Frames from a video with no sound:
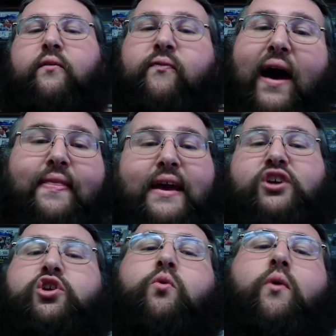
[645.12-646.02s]
find the
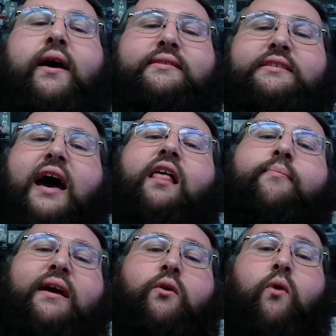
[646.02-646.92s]
issue ones, tell them
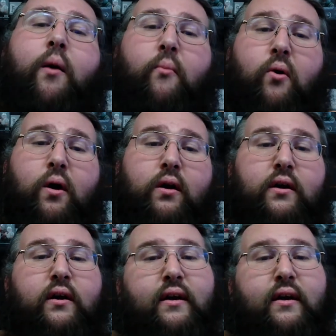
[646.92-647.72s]
that you want more,